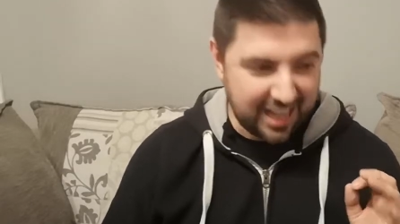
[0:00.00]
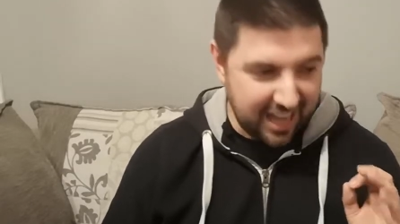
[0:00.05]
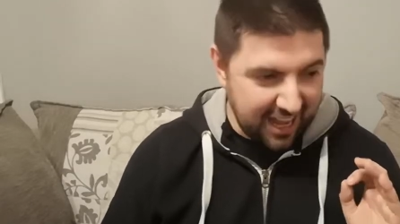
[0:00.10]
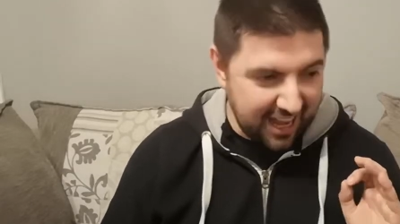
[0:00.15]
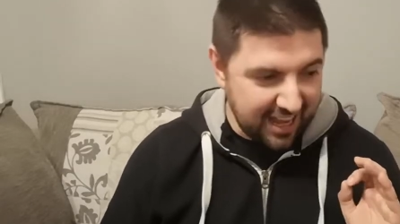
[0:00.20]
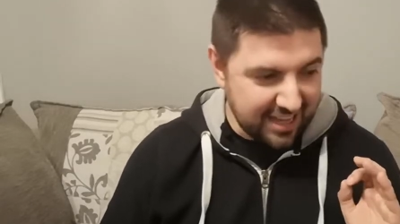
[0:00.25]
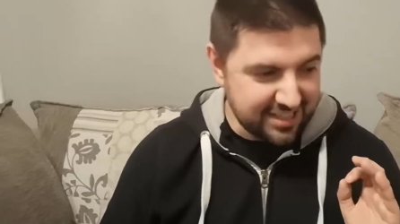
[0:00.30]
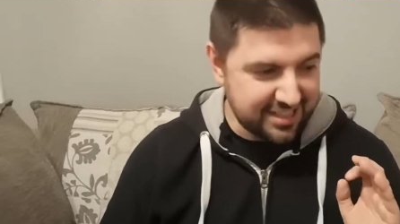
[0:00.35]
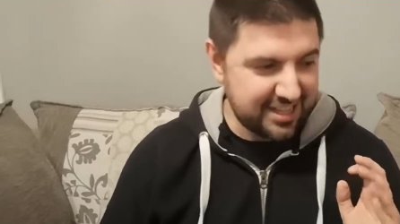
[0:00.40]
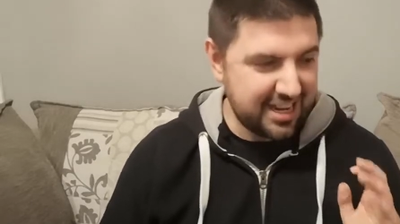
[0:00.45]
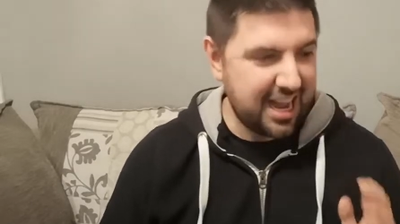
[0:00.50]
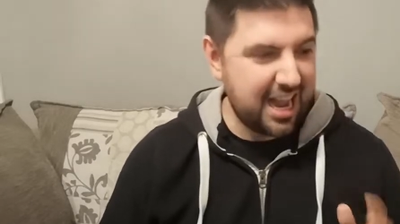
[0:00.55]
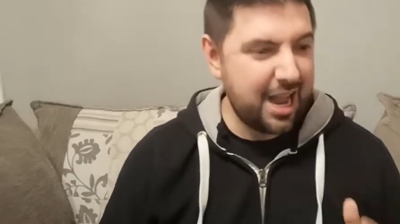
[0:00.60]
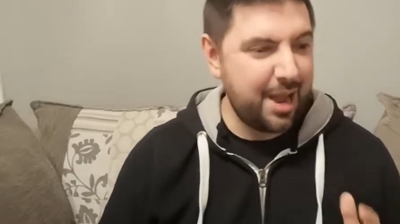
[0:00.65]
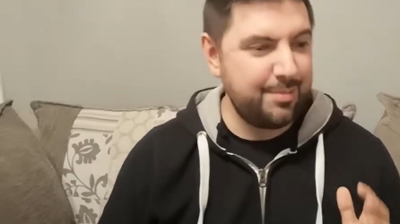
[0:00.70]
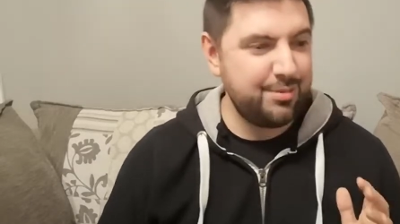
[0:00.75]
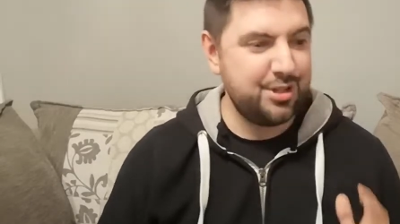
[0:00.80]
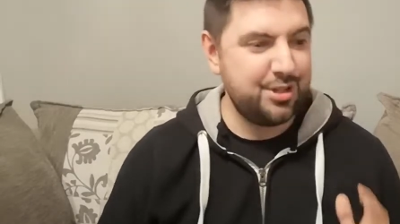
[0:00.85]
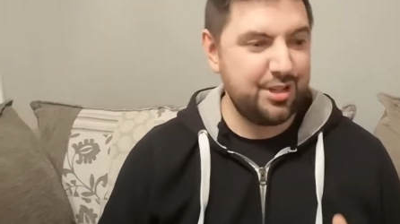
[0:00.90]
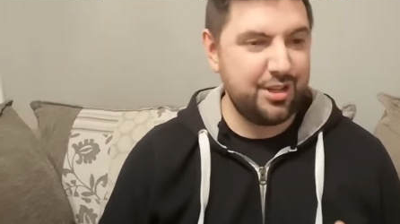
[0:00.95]
it's an
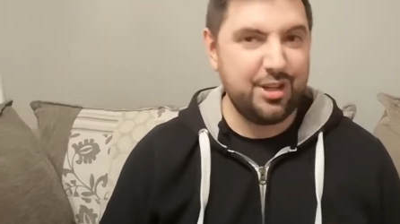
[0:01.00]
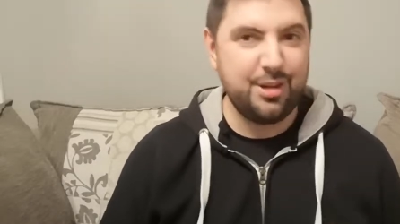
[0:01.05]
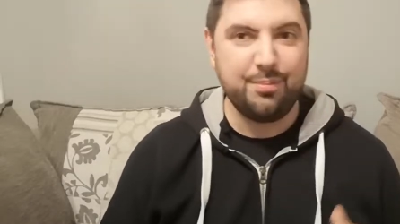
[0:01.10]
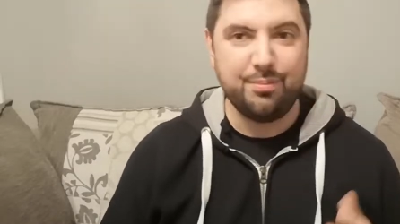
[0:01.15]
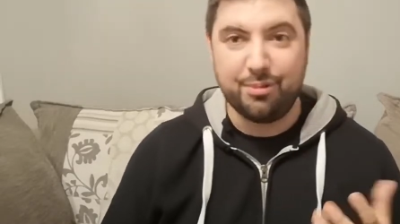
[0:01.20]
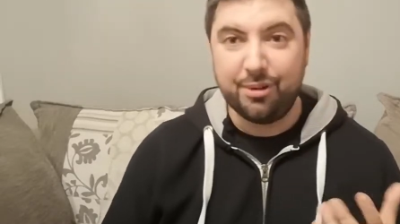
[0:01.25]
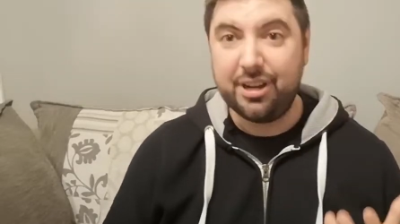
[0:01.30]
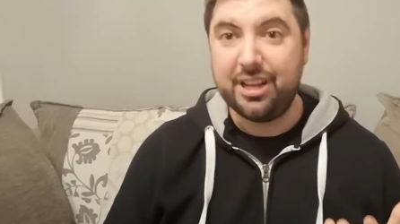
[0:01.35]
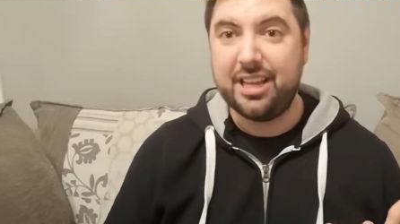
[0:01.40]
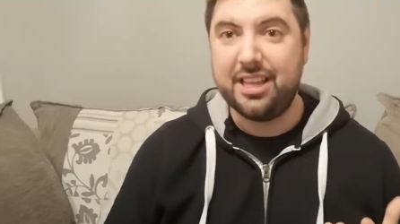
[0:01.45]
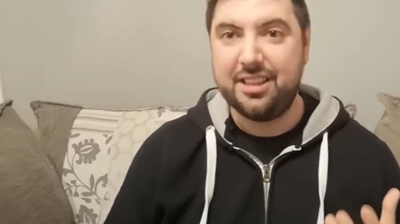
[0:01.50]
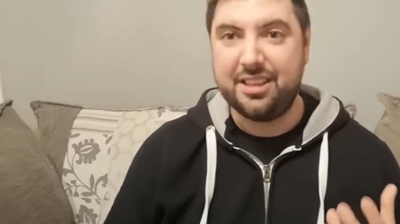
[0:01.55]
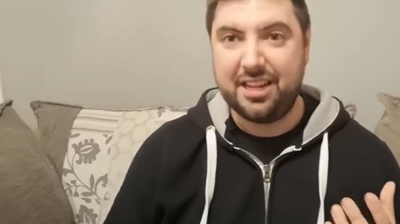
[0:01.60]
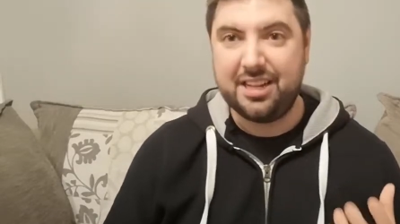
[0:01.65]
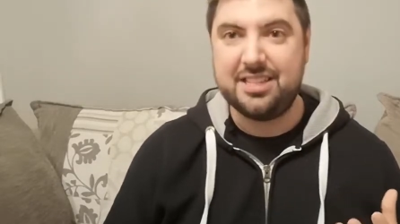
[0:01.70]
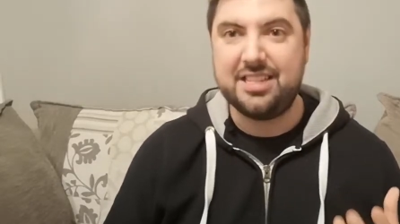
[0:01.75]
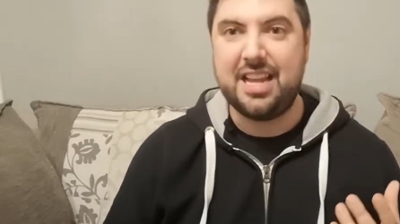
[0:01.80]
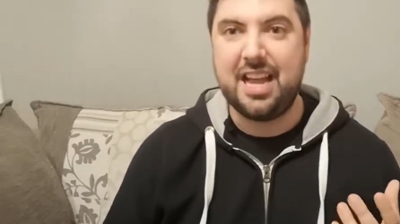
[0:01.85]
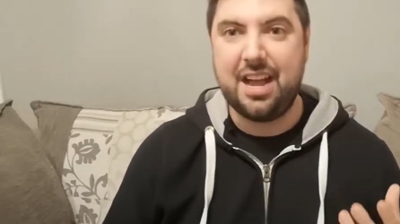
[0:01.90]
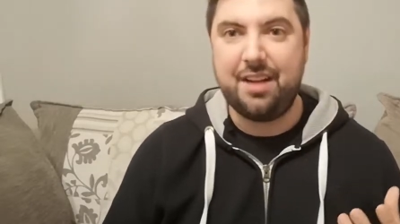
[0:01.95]
absolute brilliant
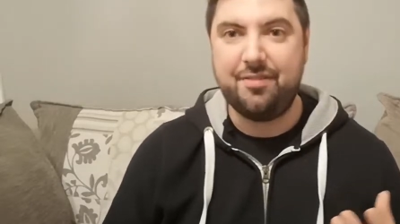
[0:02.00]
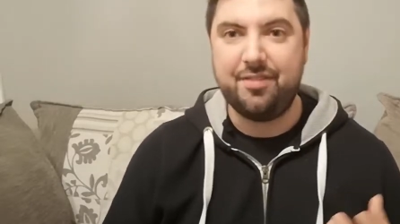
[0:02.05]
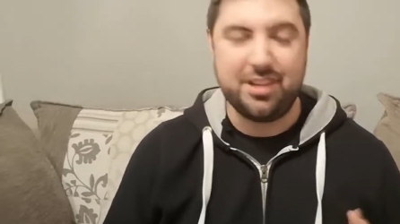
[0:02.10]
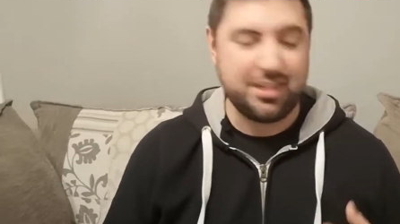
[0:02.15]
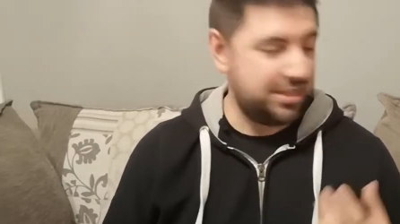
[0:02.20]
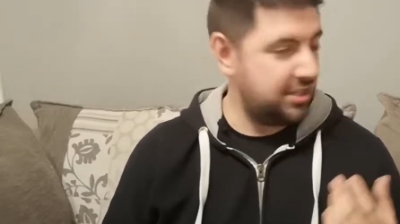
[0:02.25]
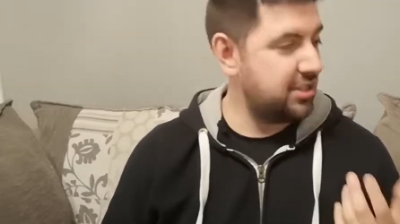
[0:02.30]
thing to have this.